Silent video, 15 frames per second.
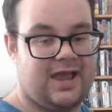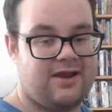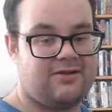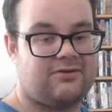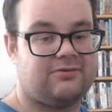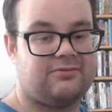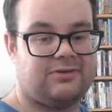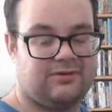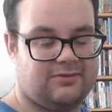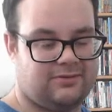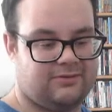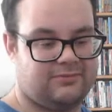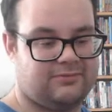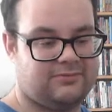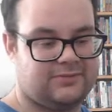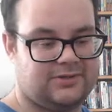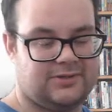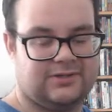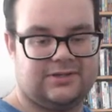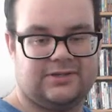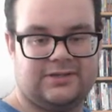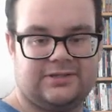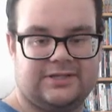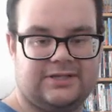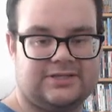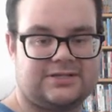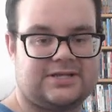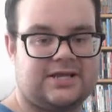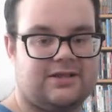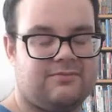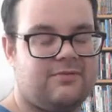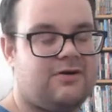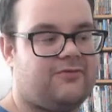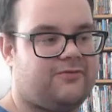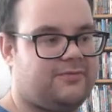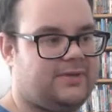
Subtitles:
care, They just kill him off.